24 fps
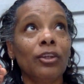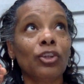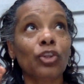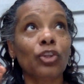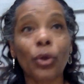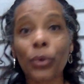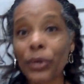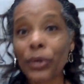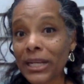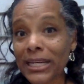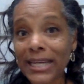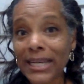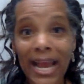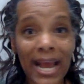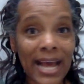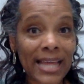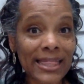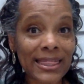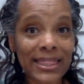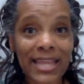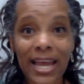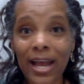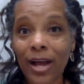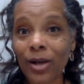
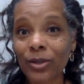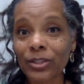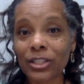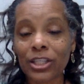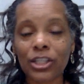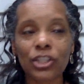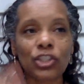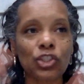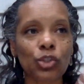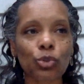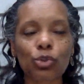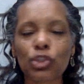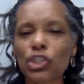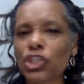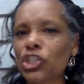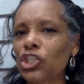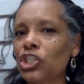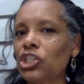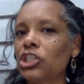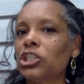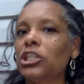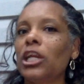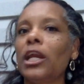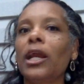$39,000. So she's
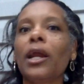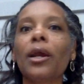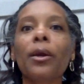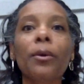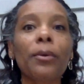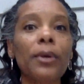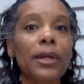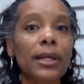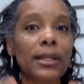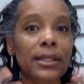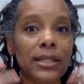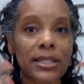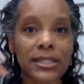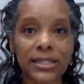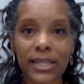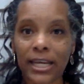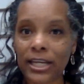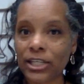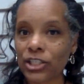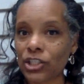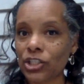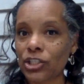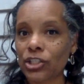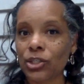sharing this
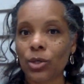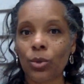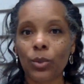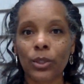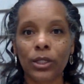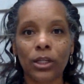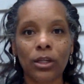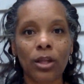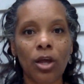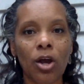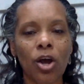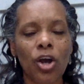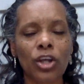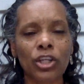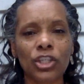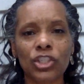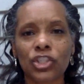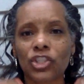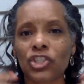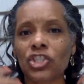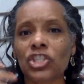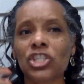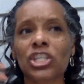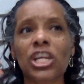as she's going along,
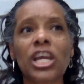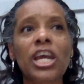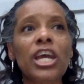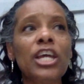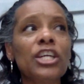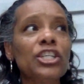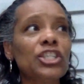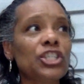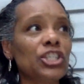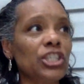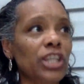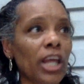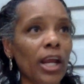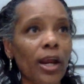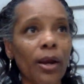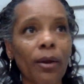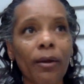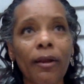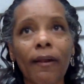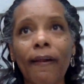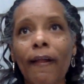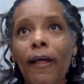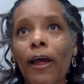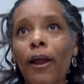and she's
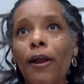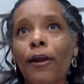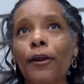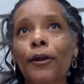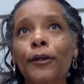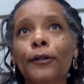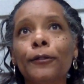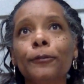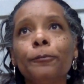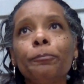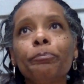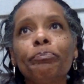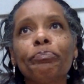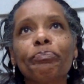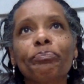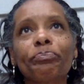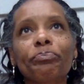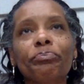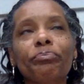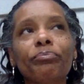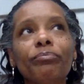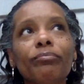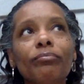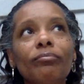sharing her
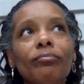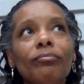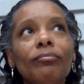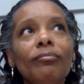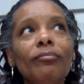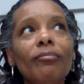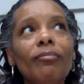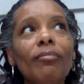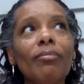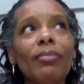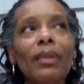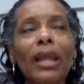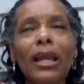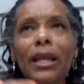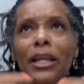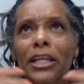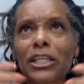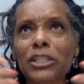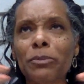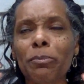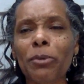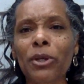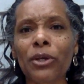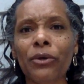
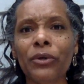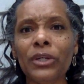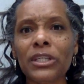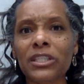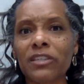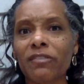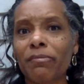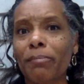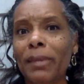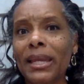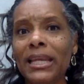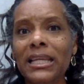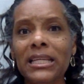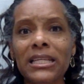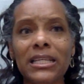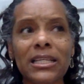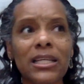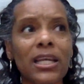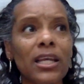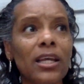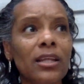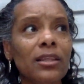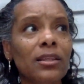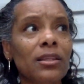experience of
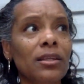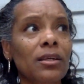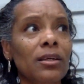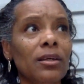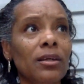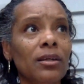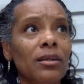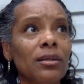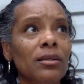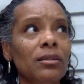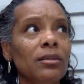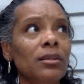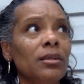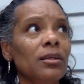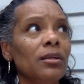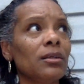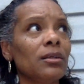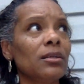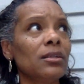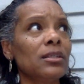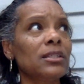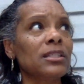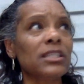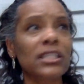making the
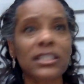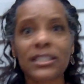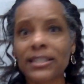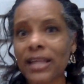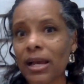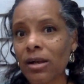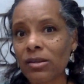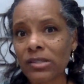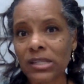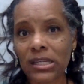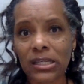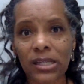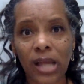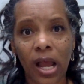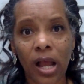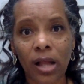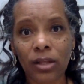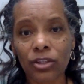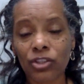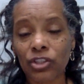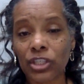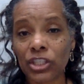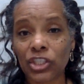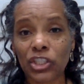
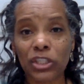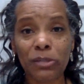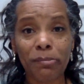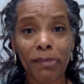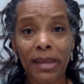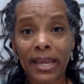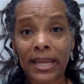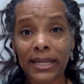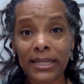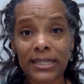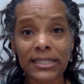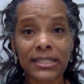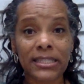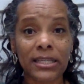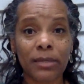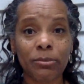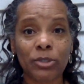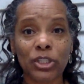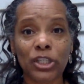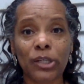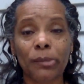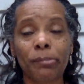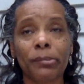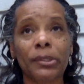$6,000 that she made in
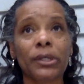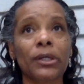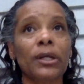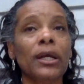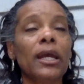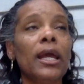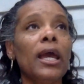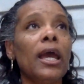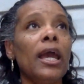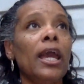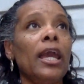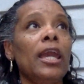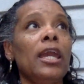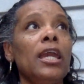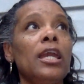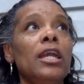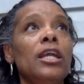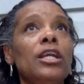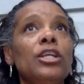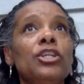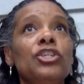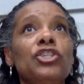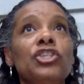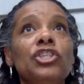September,
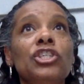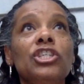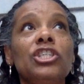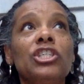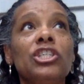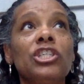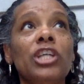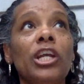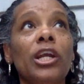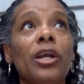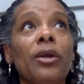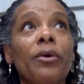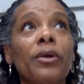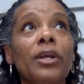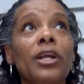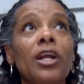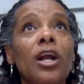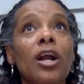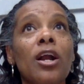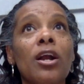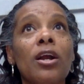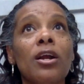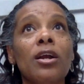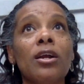and she's sharing
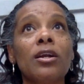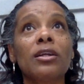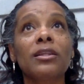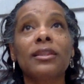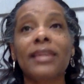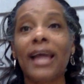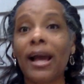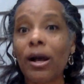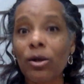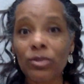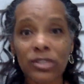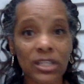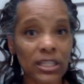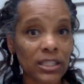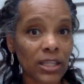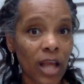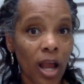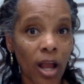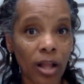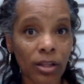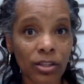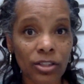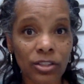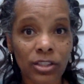her
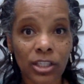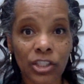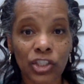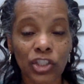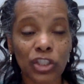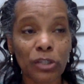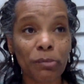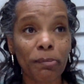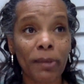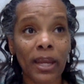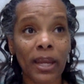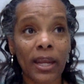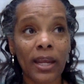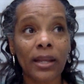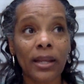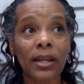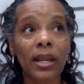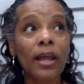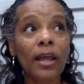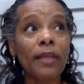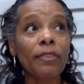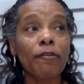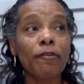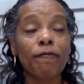$1,000 that she made
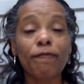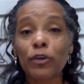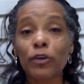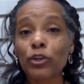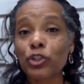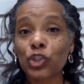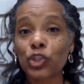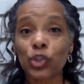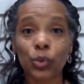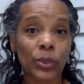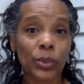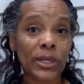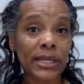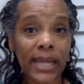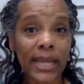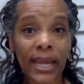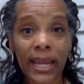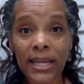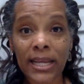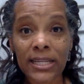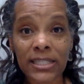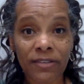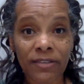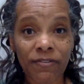the first 3
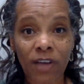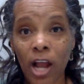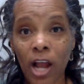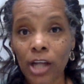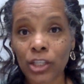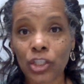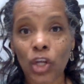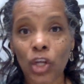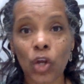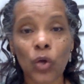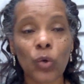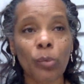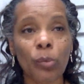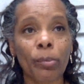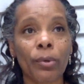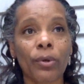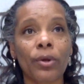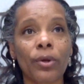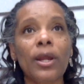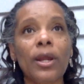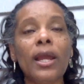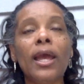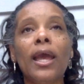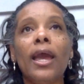days of
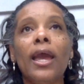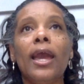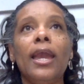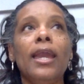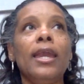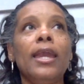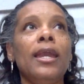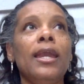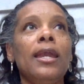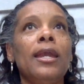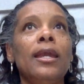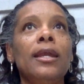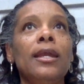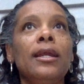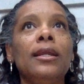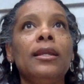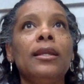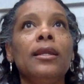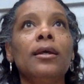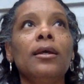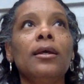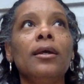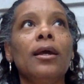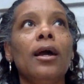October,
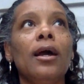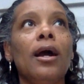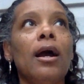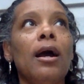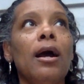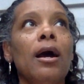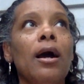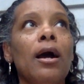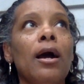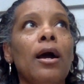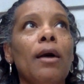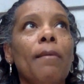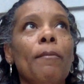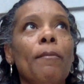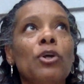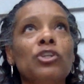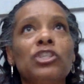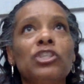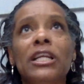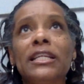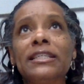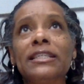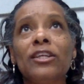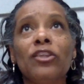and or
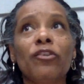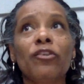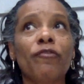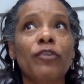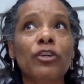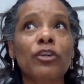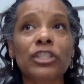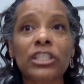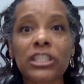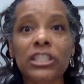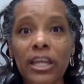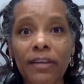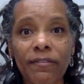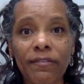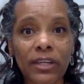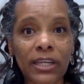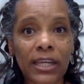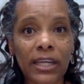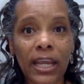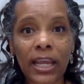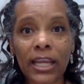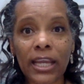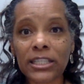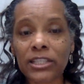shall I say the first
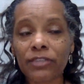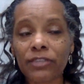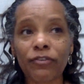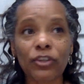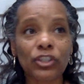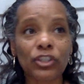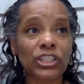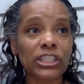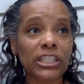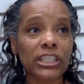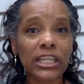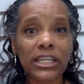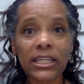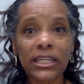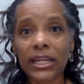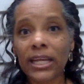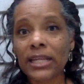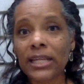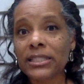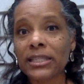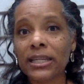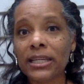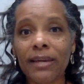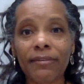7 days, the first 10
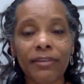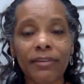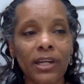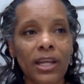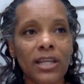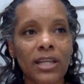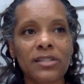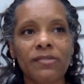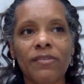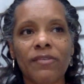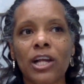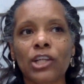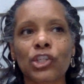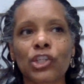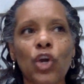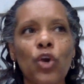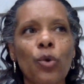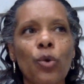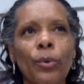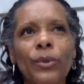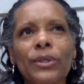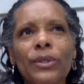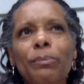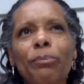days, 11 days of
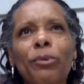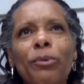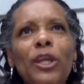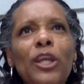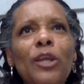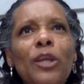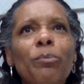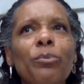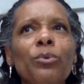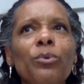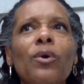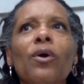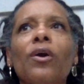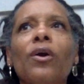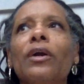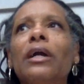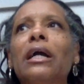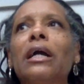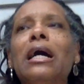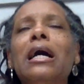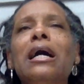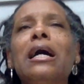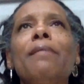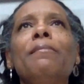October. And people are
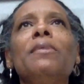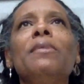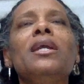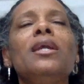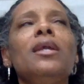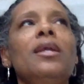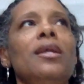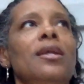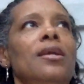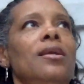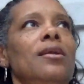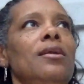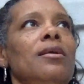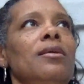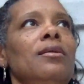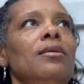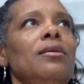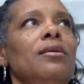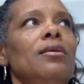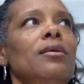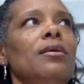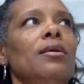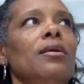coming in